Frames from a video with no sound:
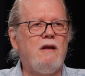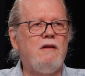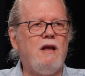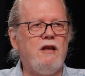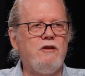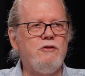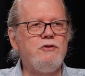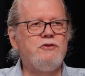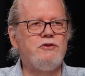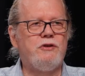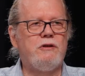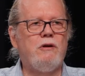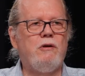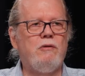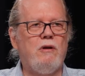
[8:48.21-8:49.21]
and they use
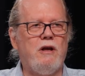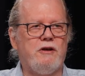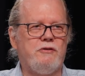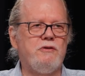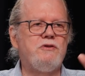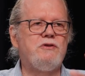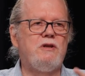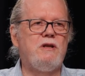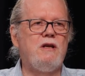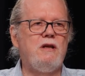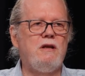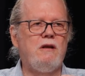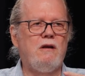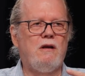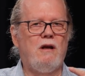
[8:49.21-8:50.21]
their own
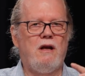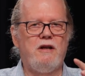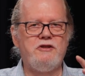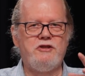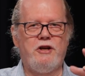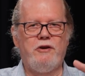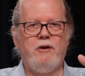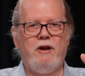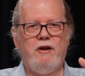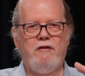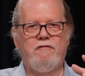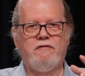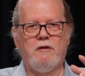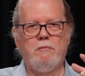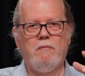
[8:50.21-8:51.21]
electricity
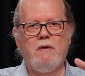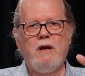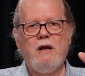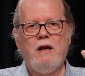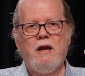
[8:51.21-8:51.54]
generated from